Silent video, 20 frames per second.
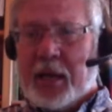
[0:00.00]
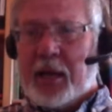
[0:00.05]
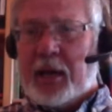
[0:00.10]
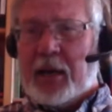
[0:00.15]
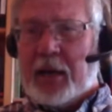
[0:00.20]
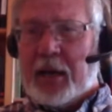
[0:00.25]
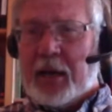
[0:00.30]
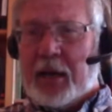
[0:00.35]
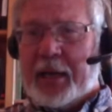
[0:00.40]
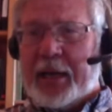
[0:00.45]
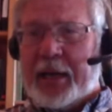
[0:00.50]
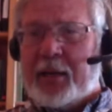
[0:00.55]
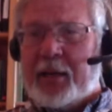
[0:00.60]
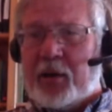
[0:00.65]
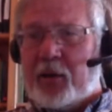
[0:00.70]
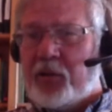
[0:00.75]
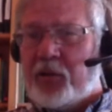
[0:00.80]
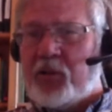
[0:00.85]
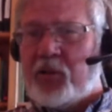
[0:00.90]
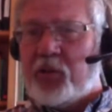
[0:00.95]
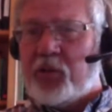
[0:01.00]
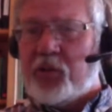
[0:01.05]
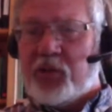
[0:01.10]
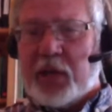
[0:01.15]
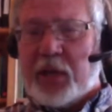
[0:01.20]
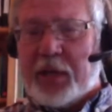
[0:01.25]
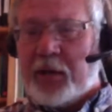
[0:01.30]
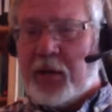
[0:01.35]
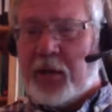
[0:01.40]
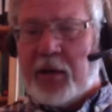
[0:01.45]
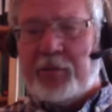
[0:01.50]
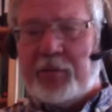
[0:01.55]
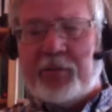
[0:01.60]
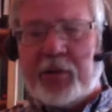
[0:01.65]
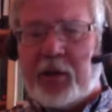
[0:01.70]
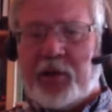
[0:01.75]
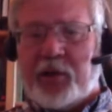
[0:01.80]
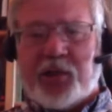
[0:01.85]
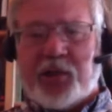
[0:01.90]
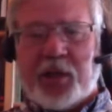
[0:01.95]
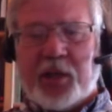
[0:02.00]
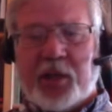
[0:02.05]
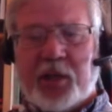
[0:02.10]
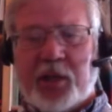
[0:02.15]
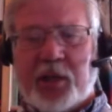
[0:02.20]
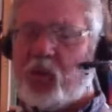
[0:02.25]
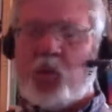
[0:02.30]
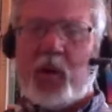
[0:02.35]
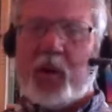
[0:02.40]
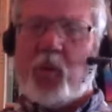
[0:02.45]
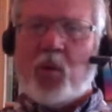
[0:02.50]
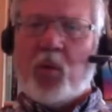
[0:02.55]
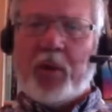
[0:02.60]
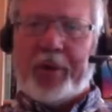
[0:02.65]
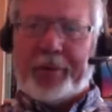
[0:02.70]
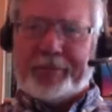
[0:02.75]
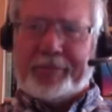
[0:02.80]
Uh, he also signed off on Agenda 21 uh,